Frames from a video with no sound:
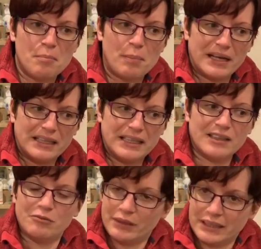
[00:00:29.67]

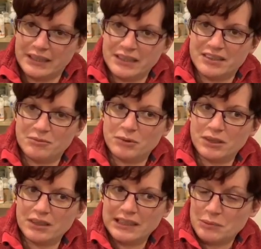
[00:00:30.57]
buying a really decent
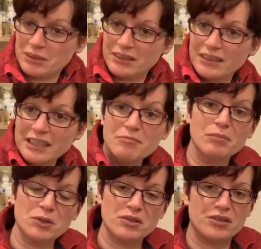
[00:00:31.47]
one. And I will say
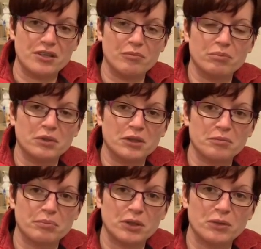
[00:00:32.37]
most of the shop
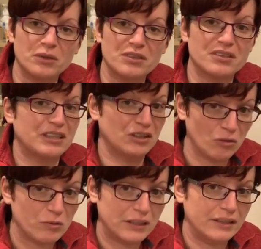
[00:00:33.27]
bought ones are
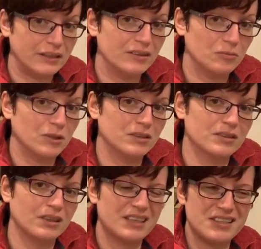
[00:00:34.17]
not really decent
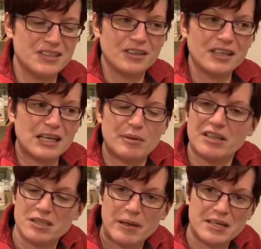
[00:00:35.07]
ones, unless you're talking
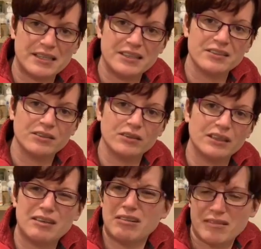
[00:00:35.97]
about a specialist store
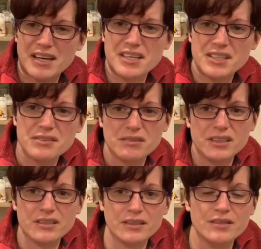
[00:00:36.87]
like Rat Rations, for
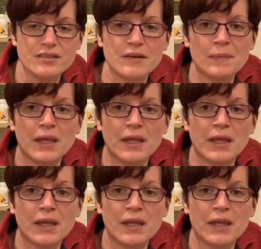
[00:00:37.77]
instance.